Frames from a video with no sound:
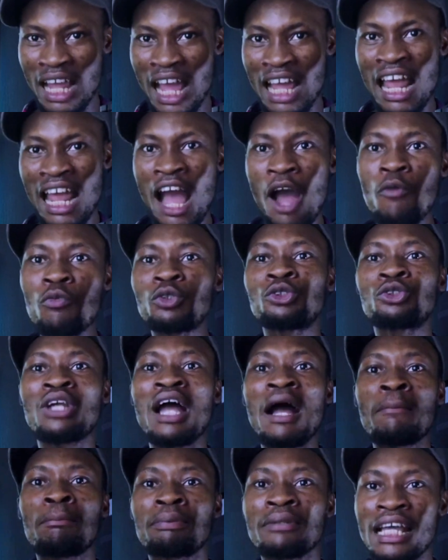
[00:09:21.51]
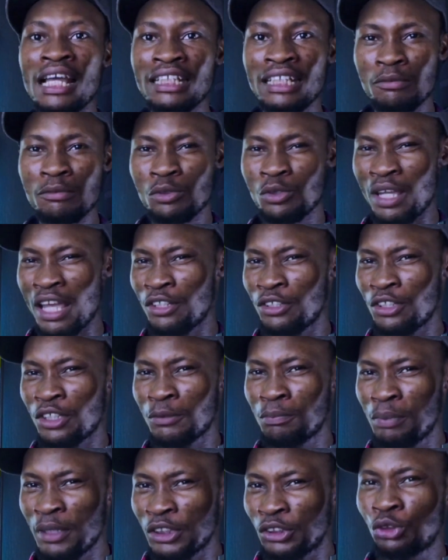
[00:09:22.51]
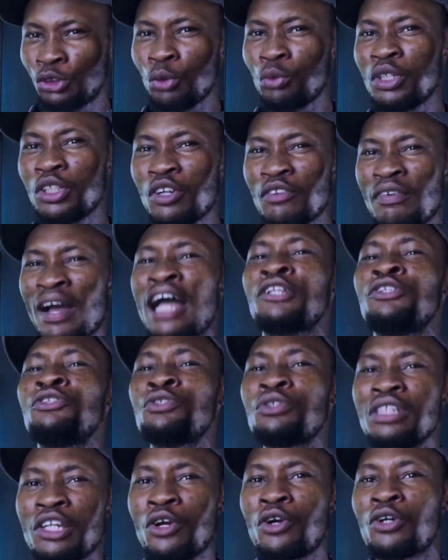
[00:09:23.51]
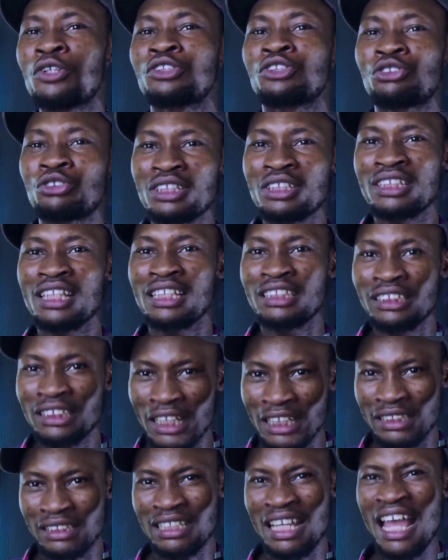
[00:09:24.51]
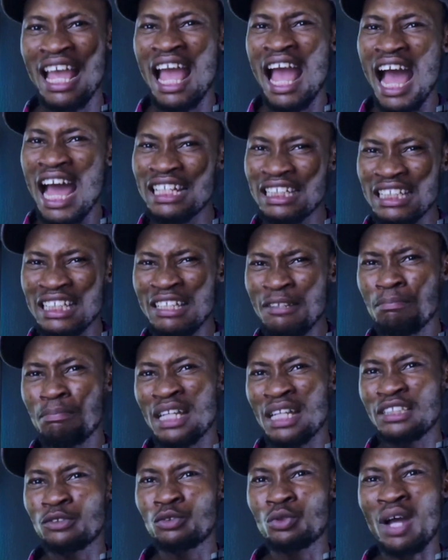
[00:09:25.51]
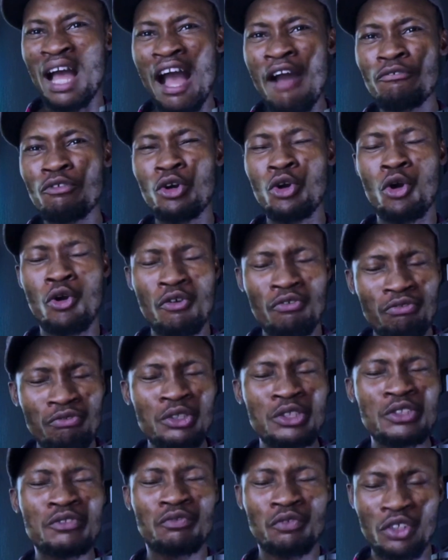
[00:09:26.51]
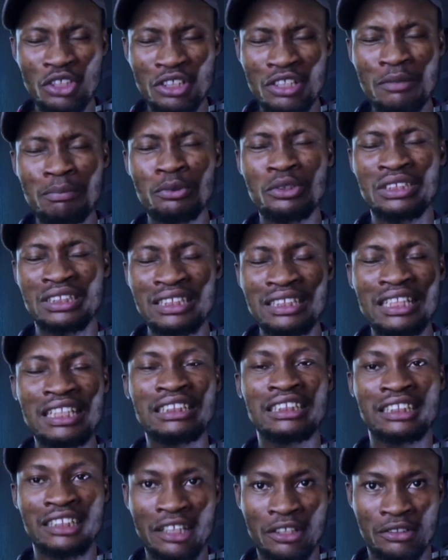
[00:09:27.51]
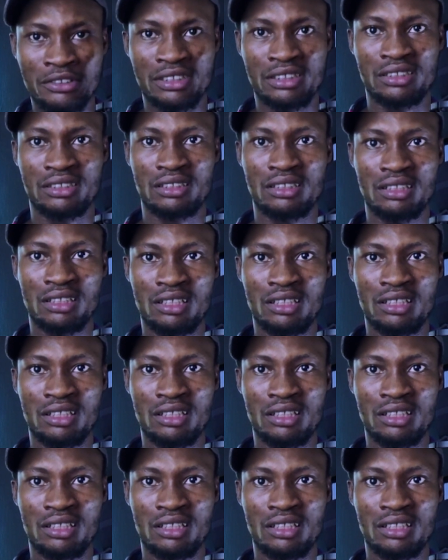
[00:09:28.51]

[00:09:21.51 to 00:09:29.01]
And how would you apply them to Elliot Page showing off her newly constructed chest and the impact it will have on confused, vulnerable teenage girls?